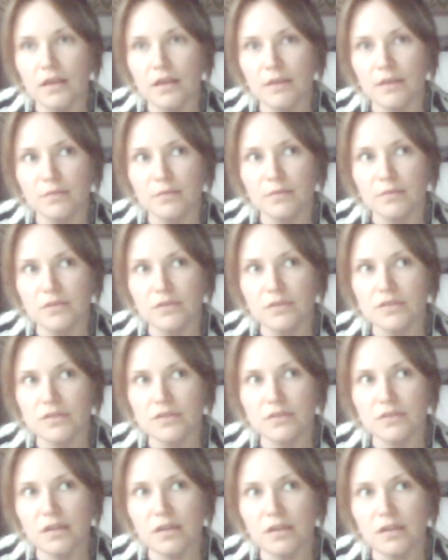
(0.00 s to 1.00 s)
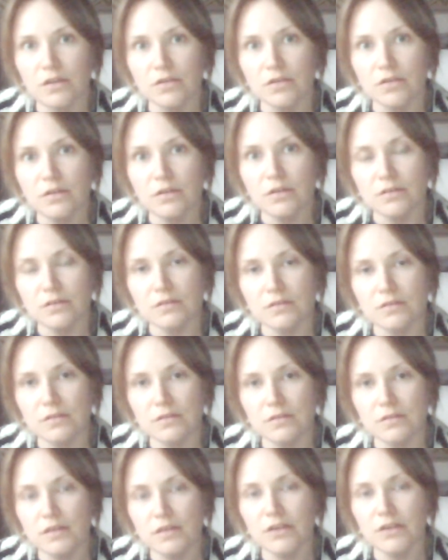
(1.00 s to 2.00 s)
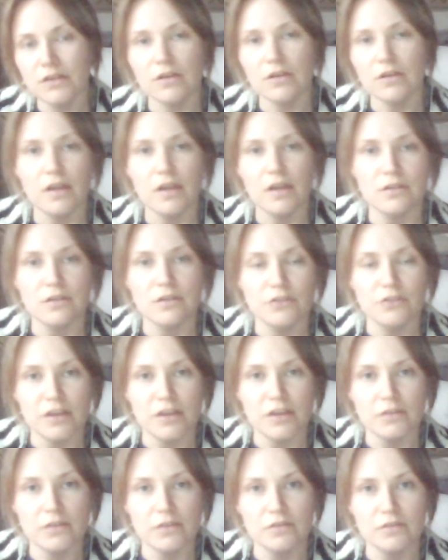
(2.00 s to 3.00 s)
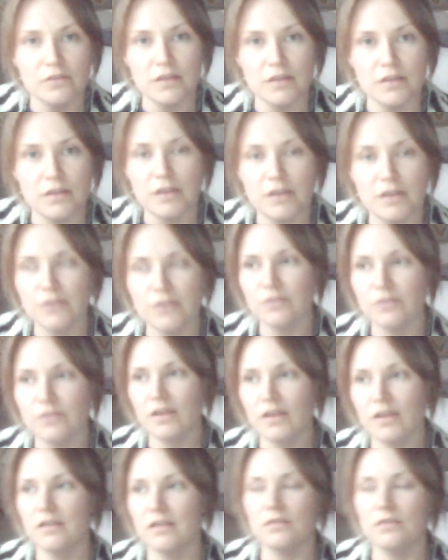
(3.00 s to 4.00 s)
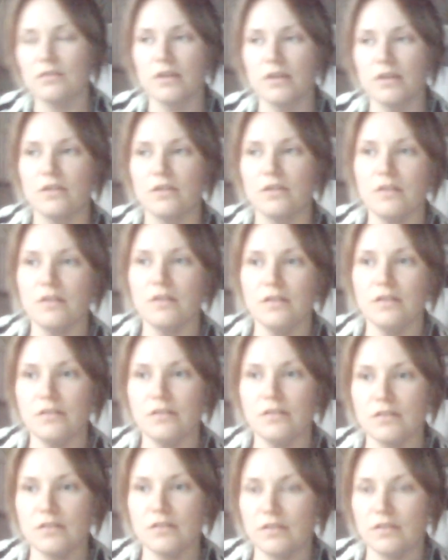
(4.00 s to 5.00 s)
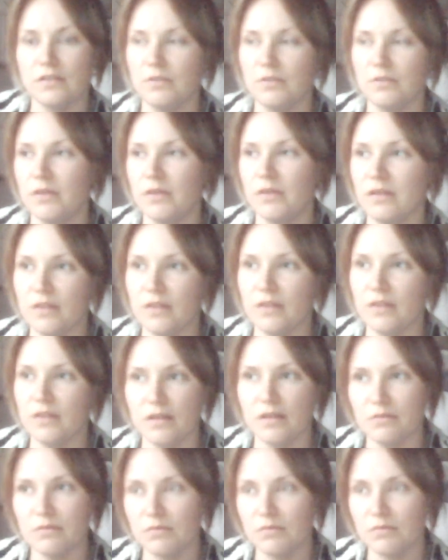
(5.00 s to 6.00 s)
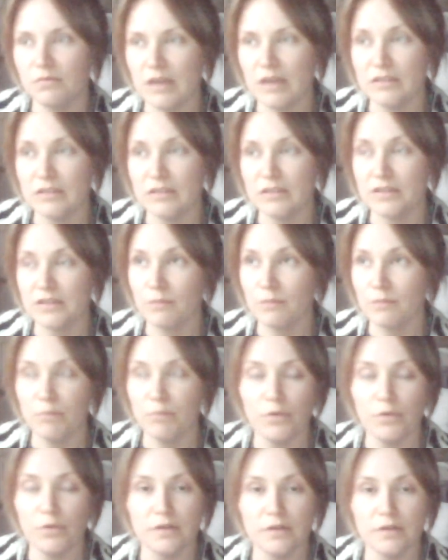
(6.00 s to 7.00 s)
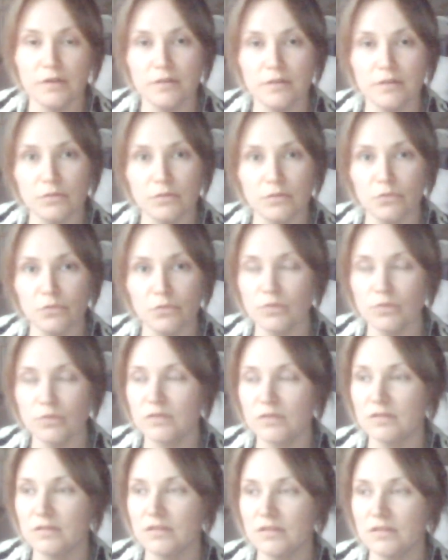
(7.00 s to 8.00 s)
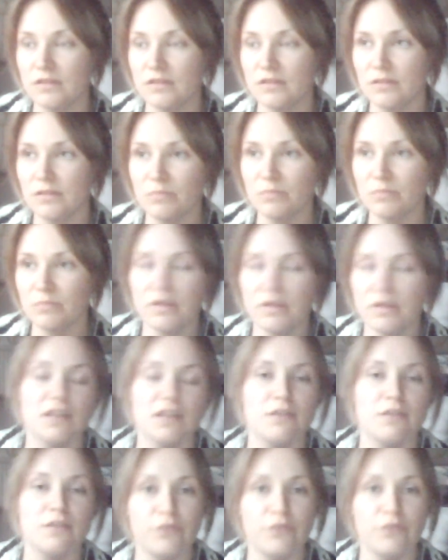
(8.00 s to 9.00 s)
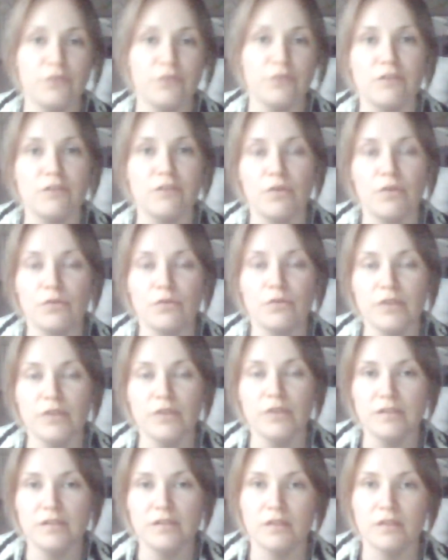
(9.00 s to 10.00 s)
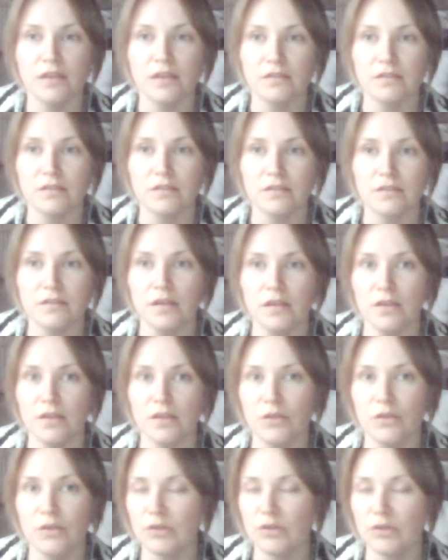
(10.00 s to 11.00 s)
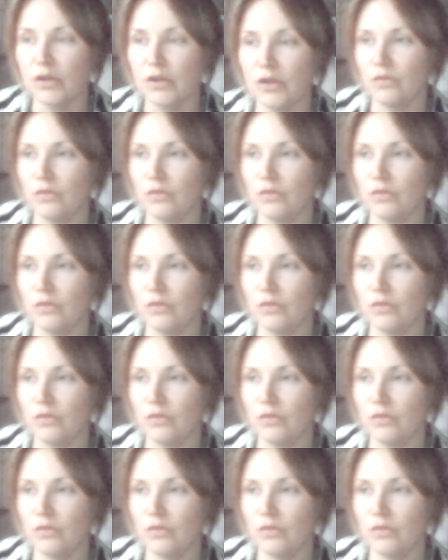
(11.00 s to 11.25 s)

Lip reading: just hear our inner child, hear that little girl in us, the one that at some point was completely free of all these things that now